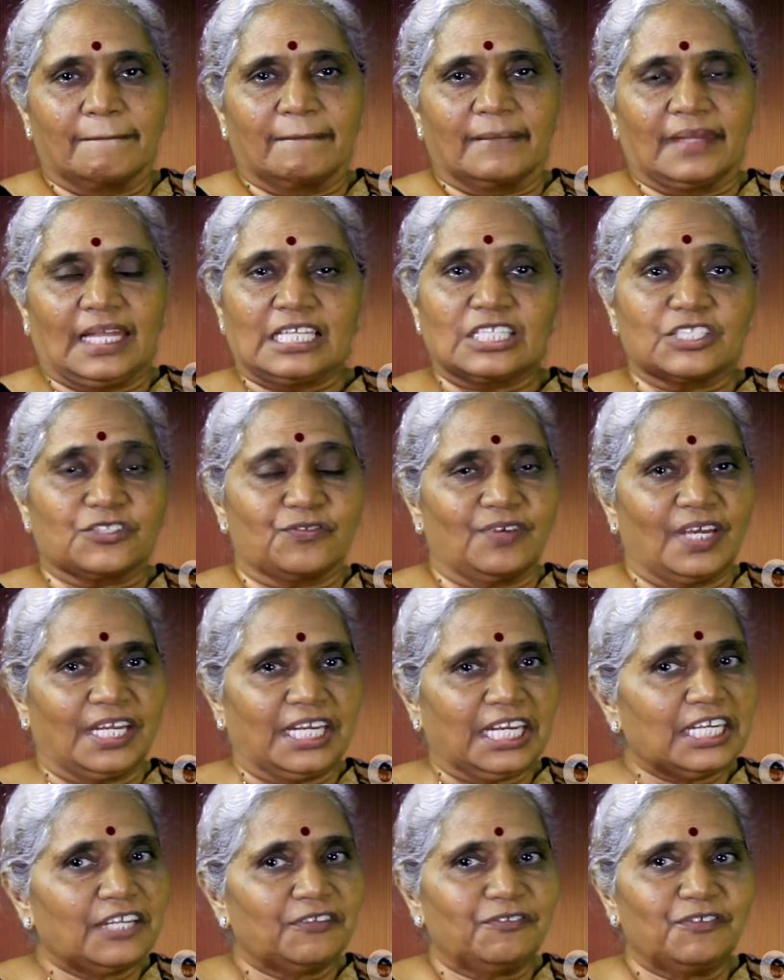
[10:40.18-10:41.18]
It's
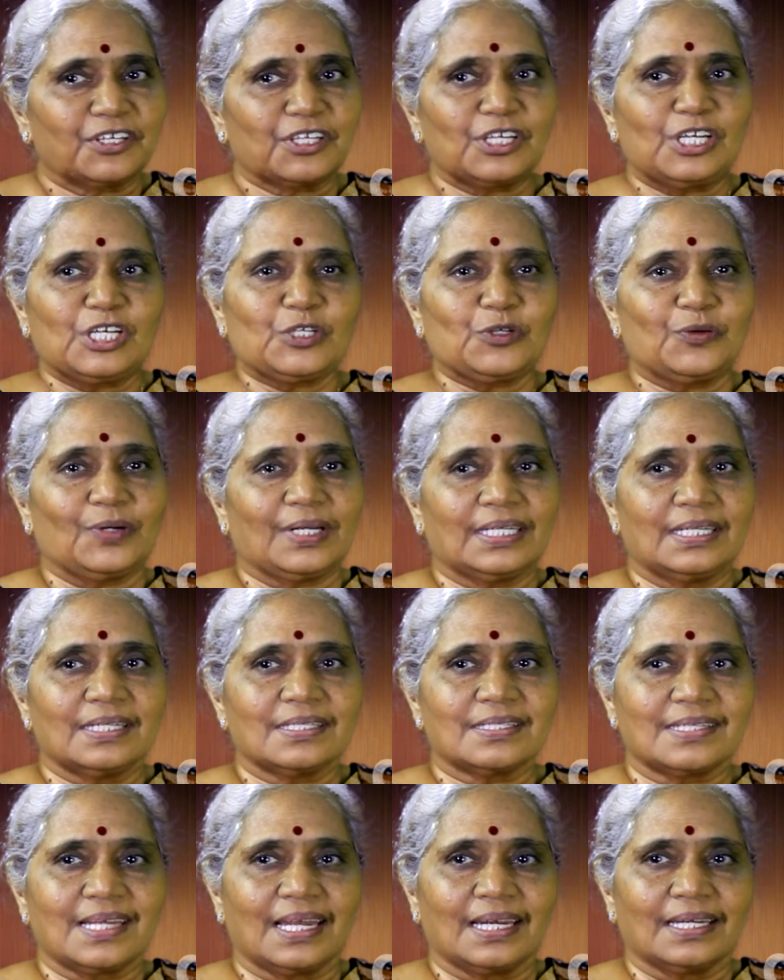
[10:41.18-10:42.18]
very difficult to
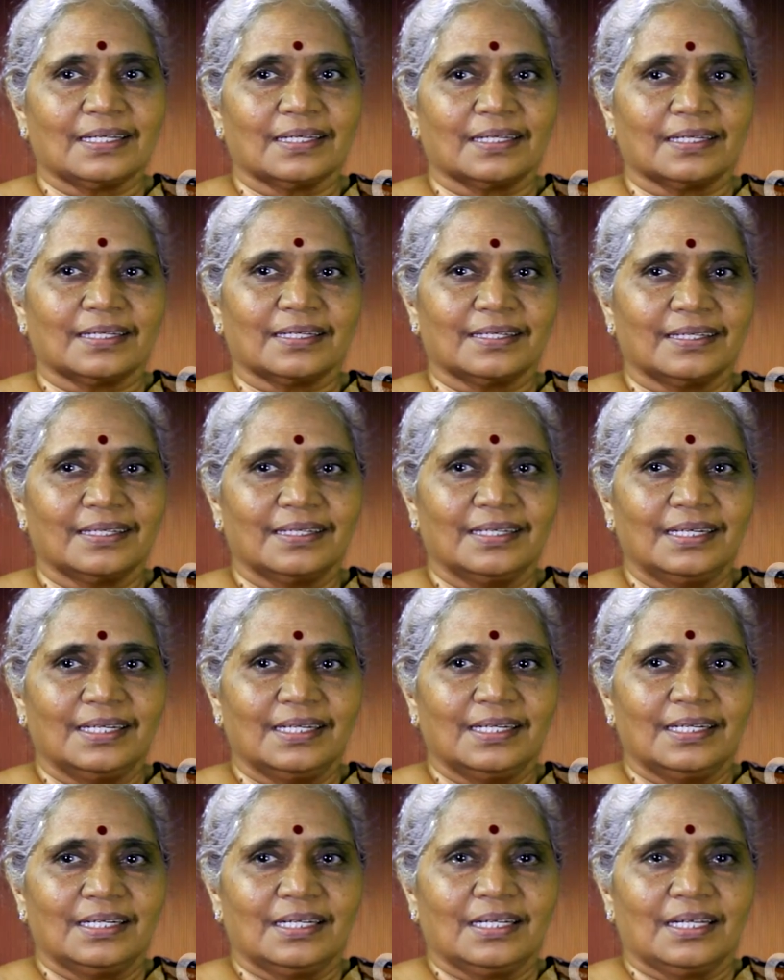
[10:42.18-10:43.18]
understand her.
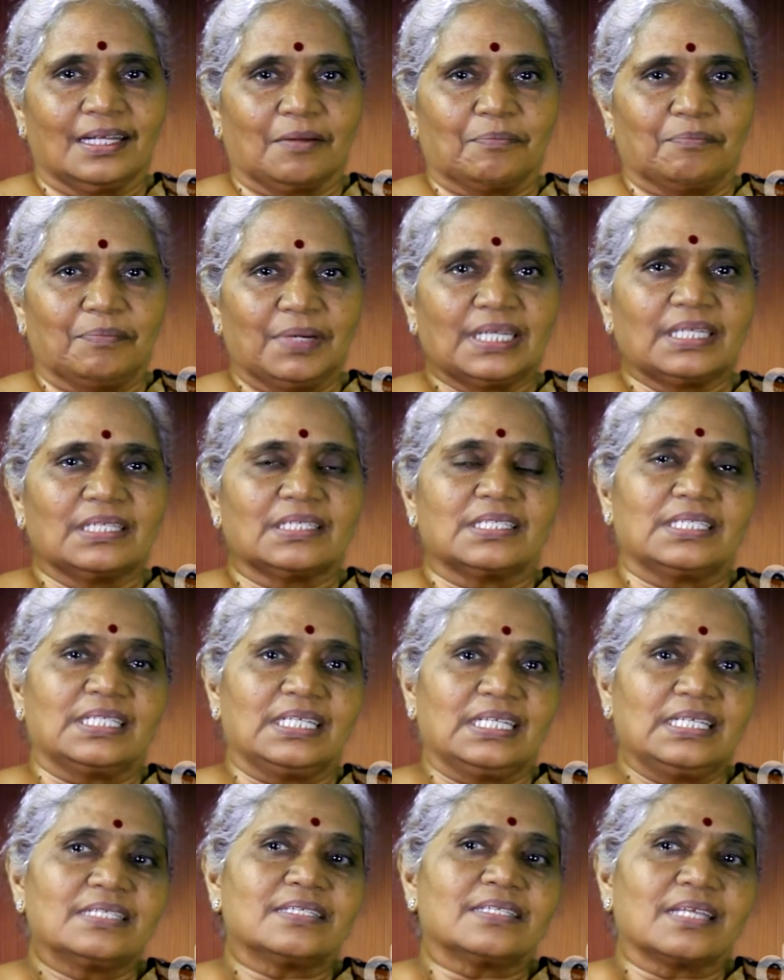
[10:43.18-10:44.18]
But
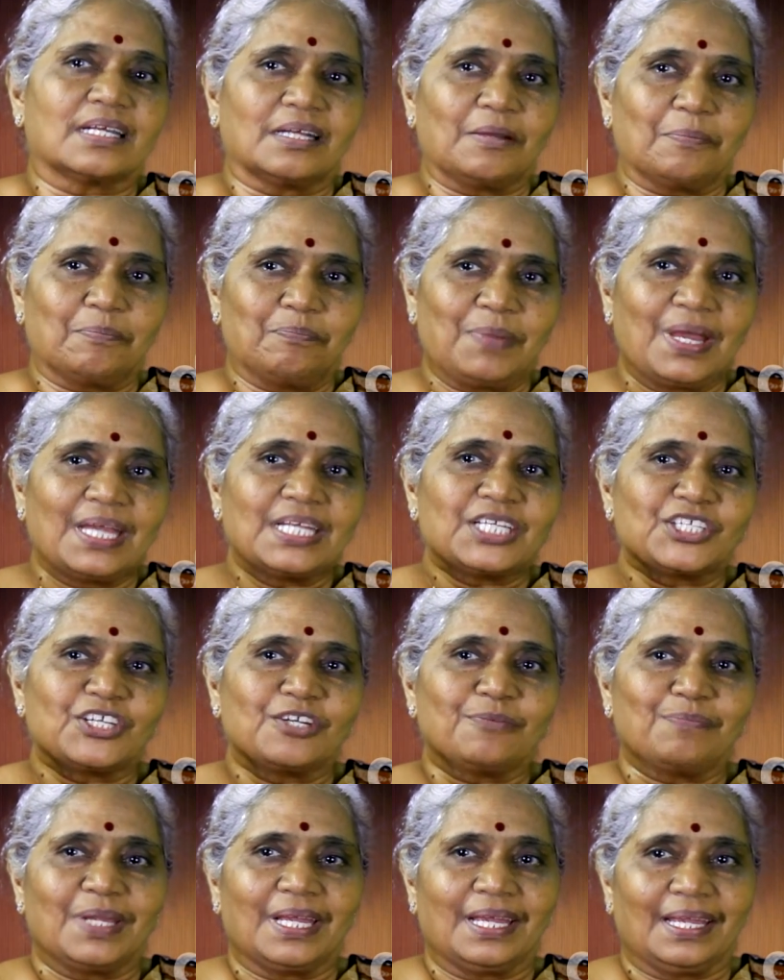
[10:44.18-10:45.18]
she's the
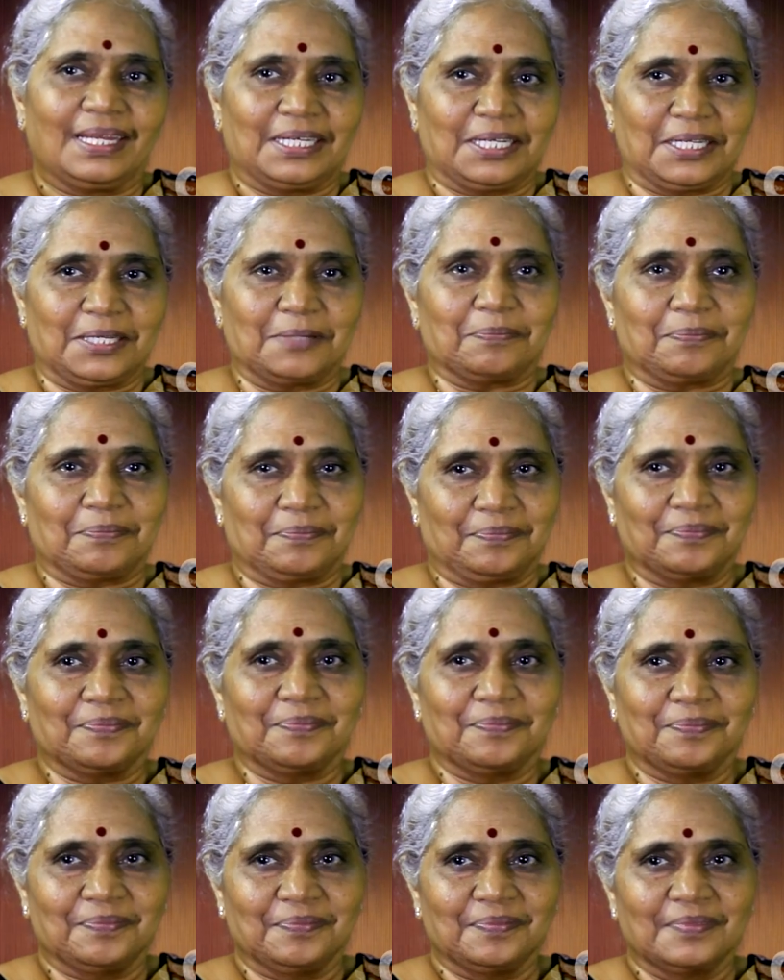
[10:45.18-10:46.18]
compassion behind him.
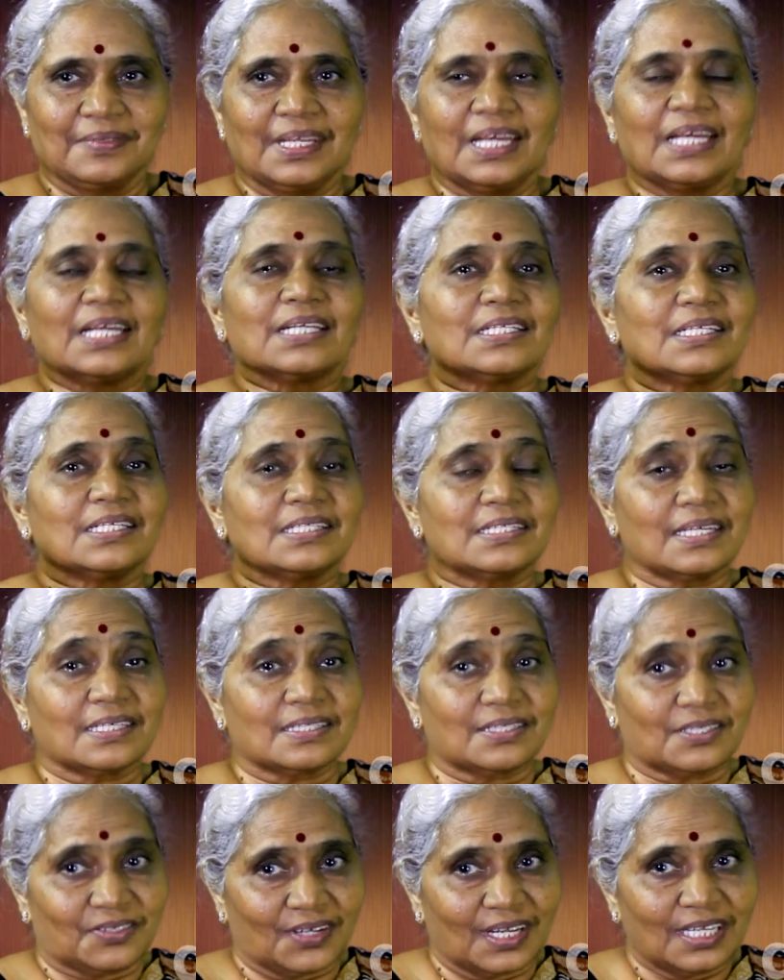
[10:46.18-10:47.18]
She's the
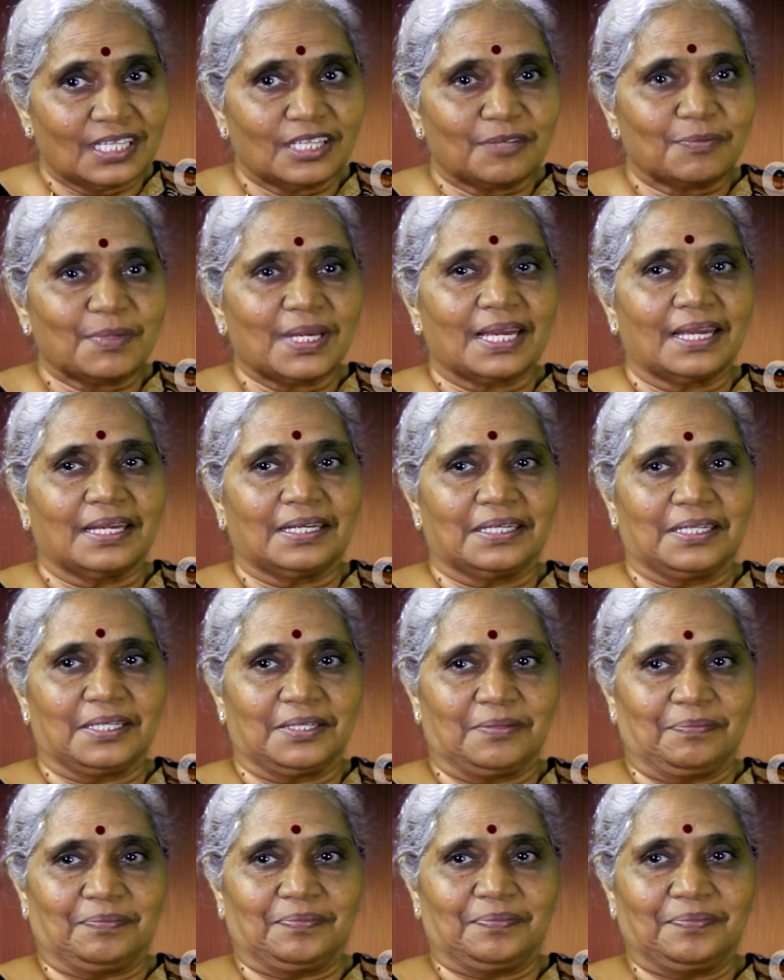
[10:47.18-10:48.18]
strength behind
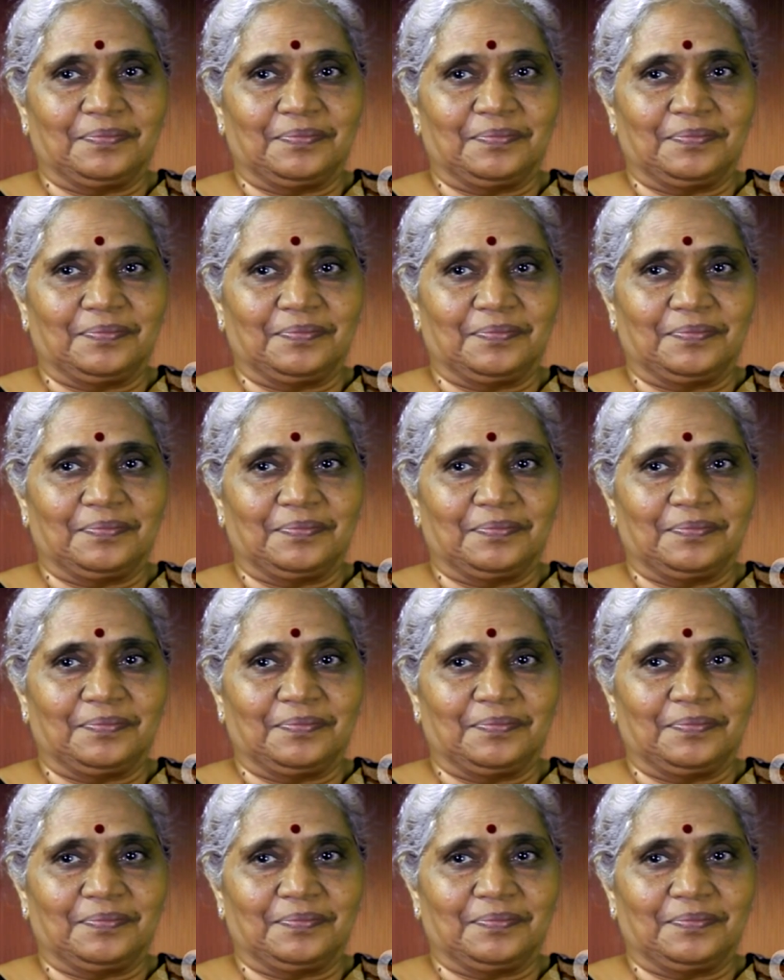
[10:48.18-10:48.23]
him.